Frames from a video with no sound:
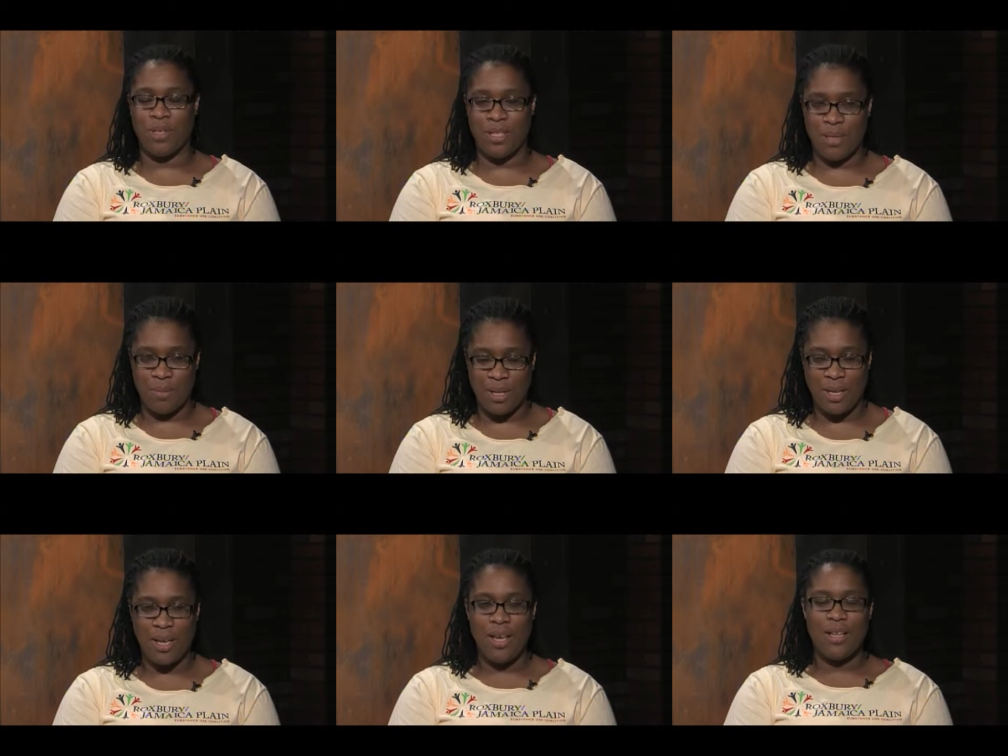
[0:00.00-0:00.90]

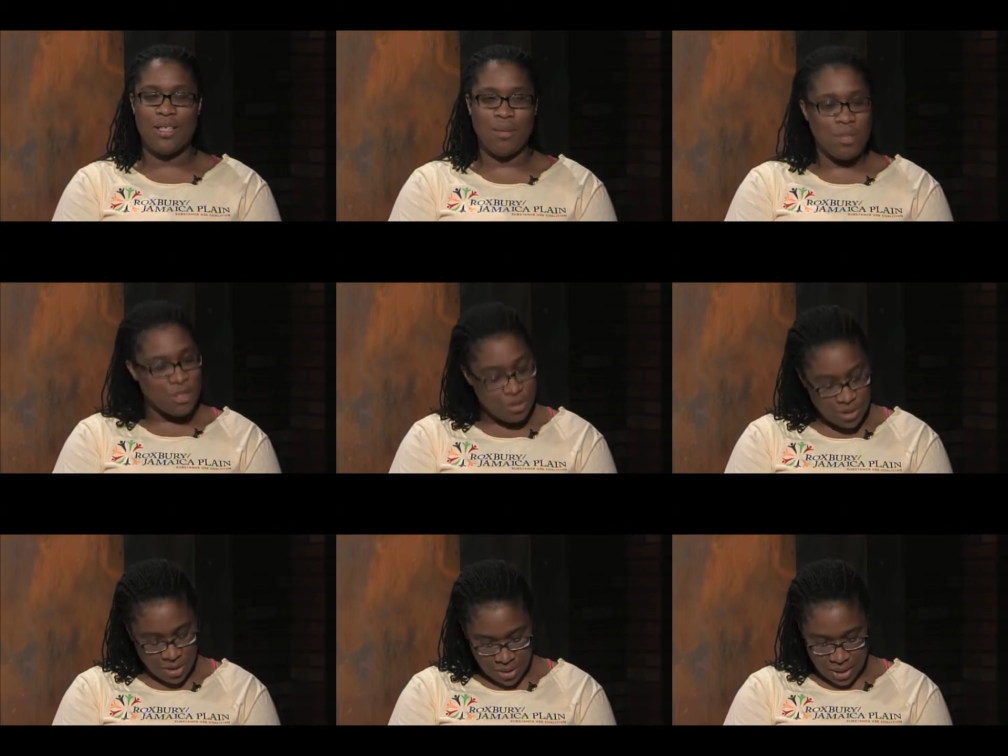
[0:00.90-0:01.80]
JP Substance Use
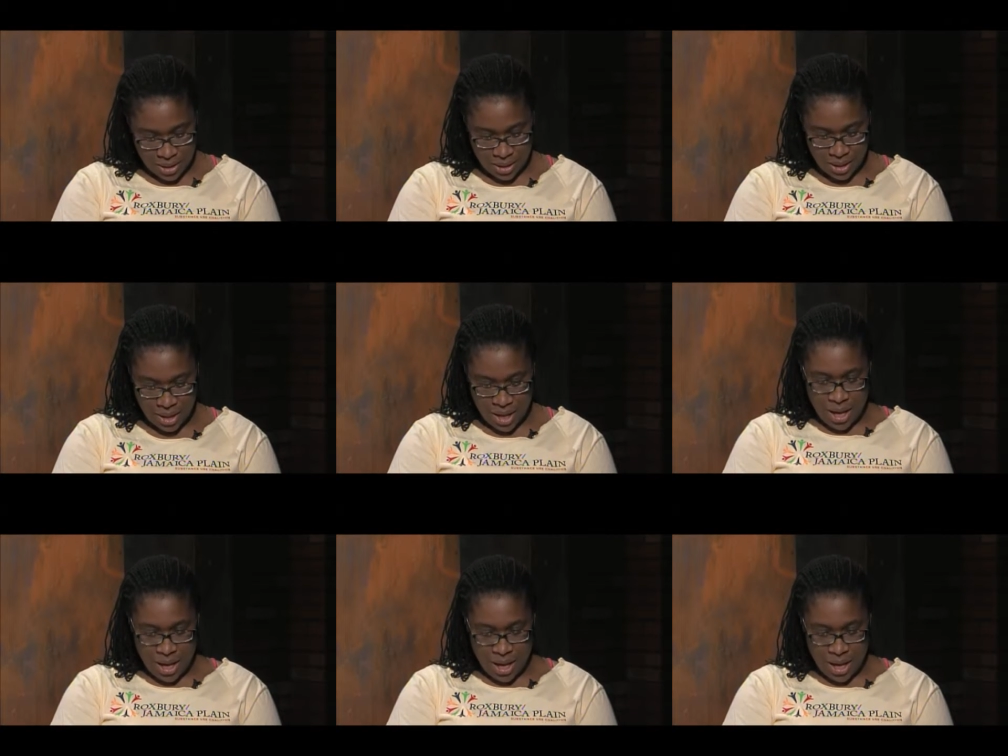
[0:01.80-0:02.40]
Coalition.